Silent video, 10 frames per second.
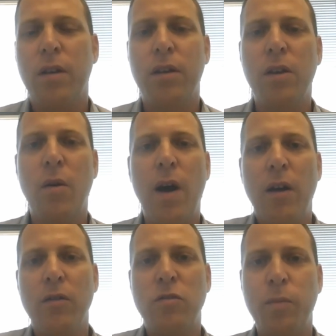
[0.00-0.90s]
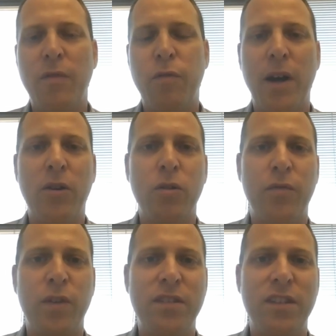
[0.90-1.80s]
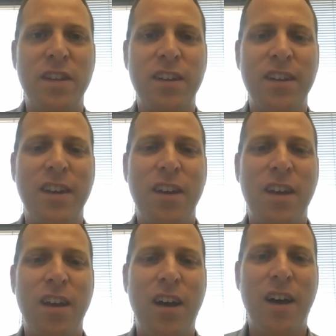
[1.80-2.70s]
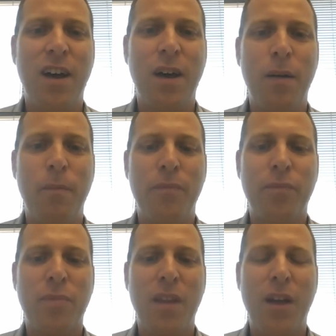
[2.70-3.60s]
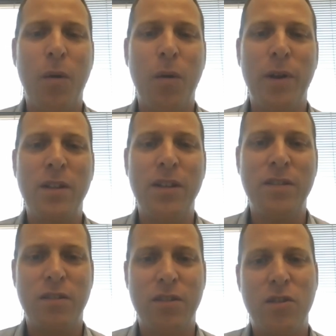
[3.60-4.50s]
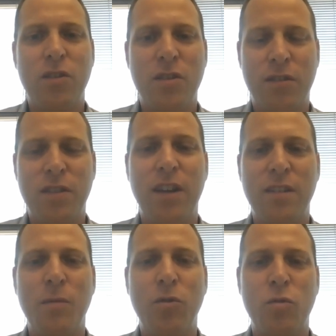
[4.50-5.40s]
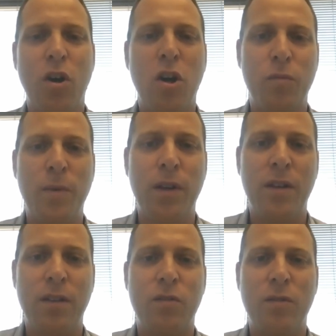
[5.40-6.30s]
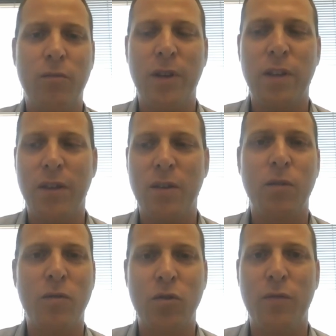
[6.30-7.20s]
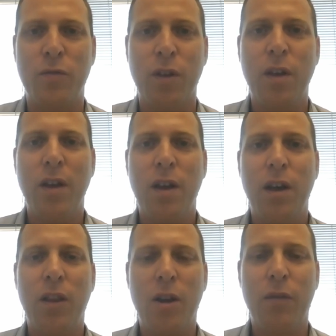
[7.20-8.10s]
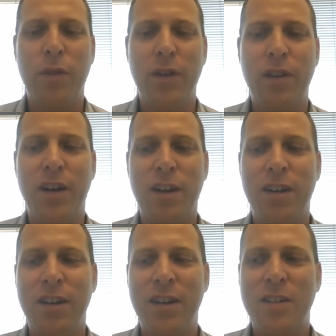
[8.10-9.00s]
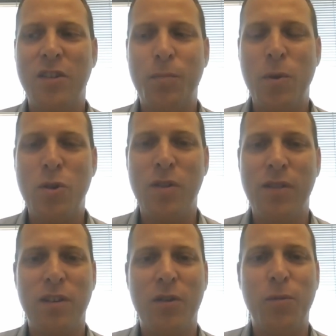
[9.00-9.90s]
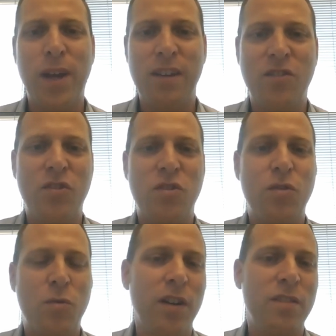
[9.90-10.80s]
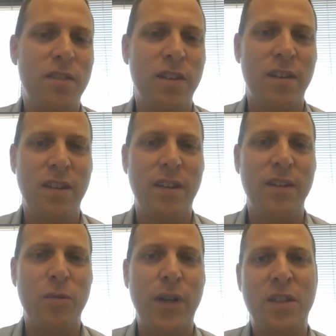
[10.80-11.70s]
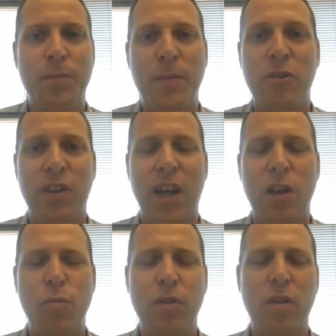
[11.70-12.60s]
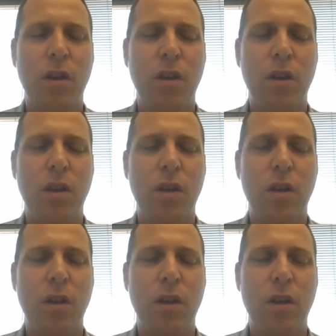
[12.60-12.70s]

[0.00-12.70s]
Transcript: you know, I also believe in my convincing abilities. Just getting someone to talk to me, this really, you know, solves a lot of the suspicions and creates trust and creates better engagement.